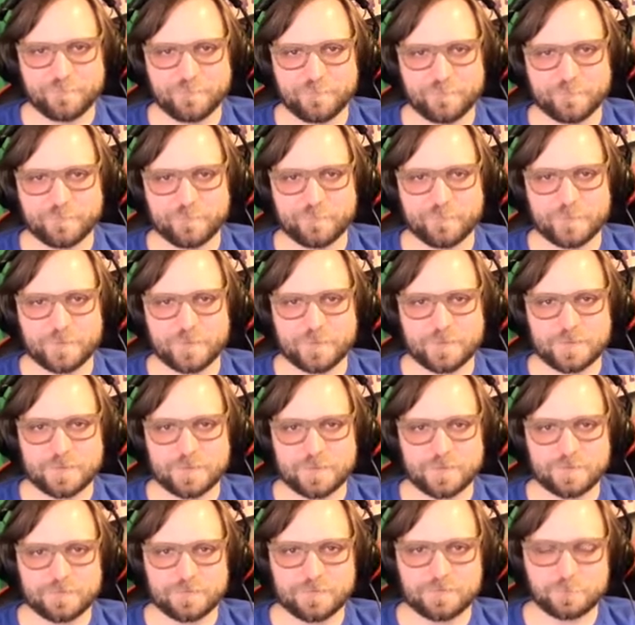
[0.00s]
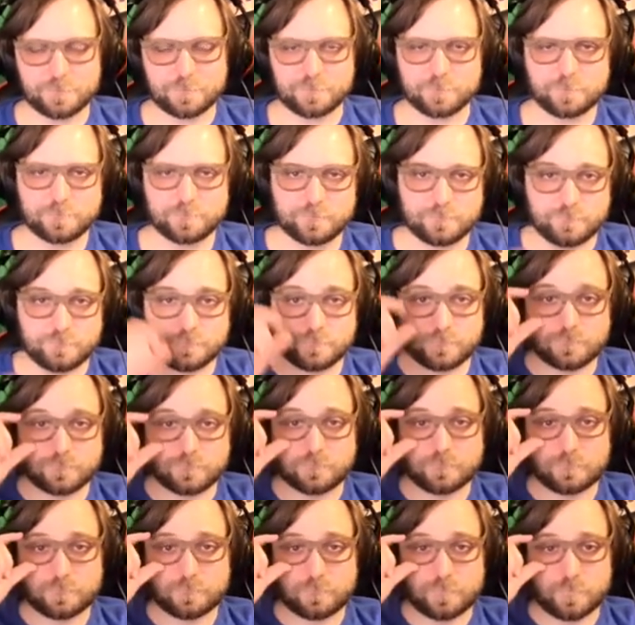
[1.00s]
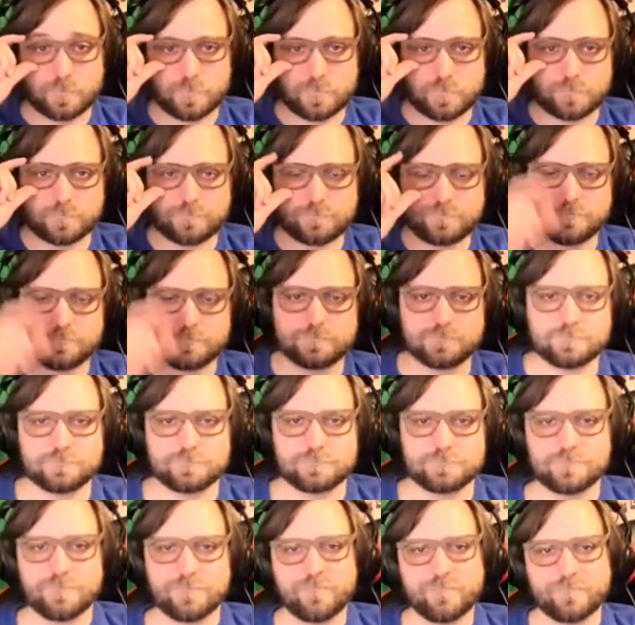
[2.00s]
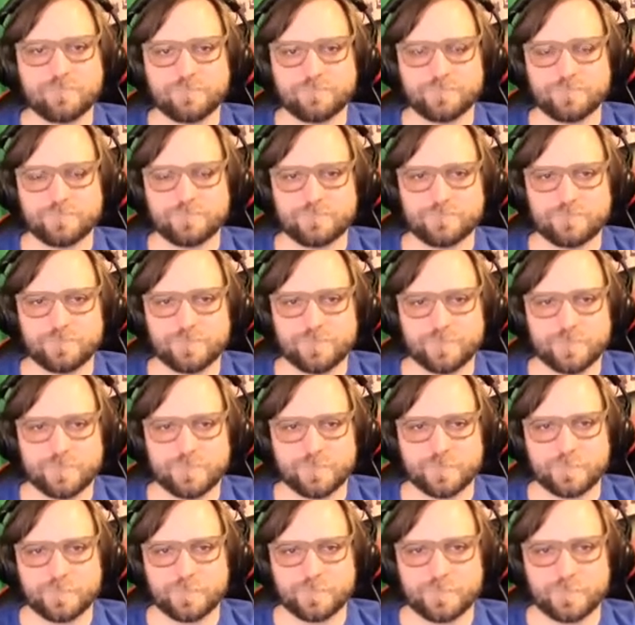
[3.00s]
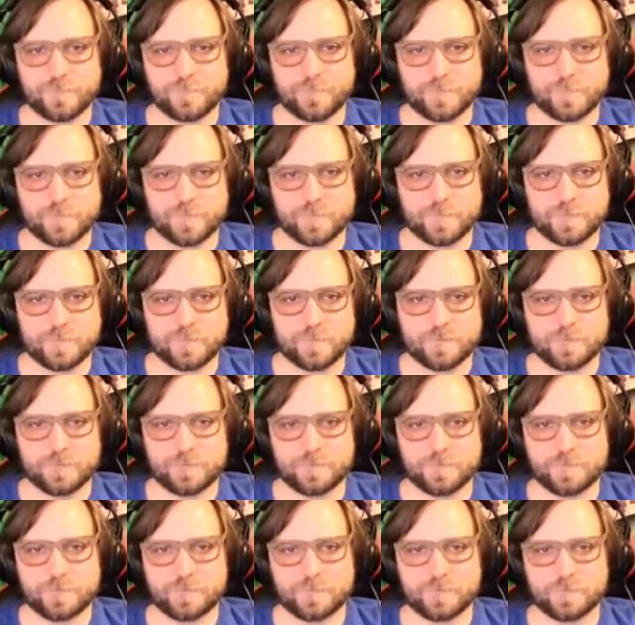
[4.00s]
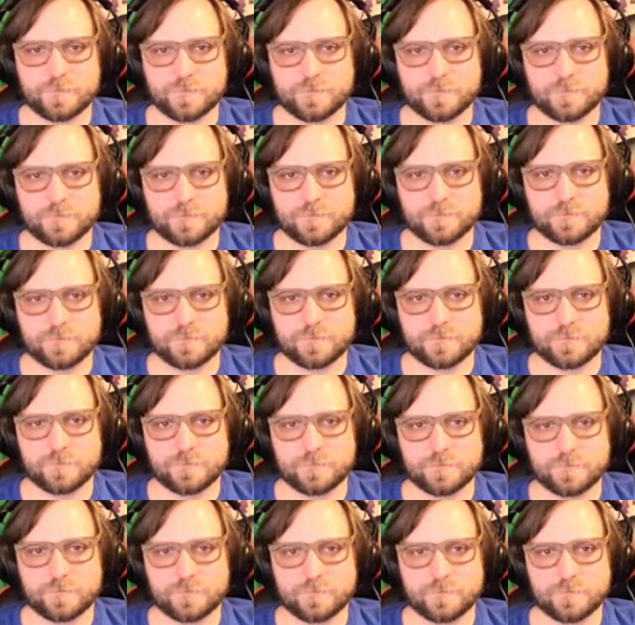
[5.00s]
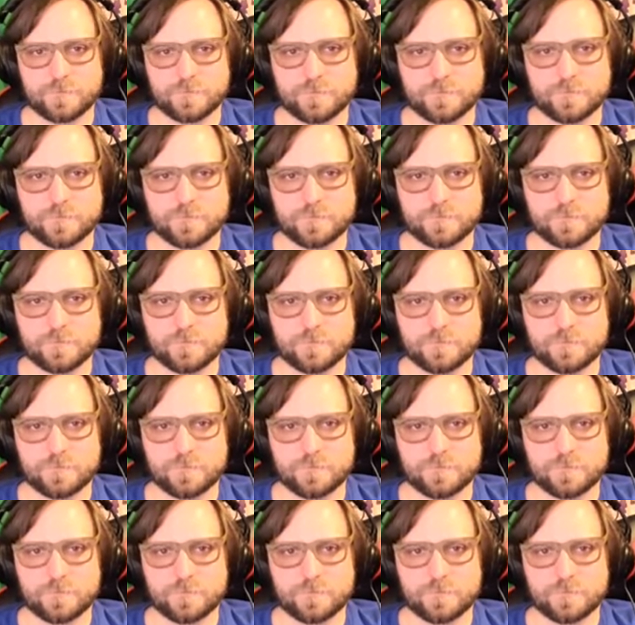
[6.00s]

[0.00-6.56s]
This person isn't speaking.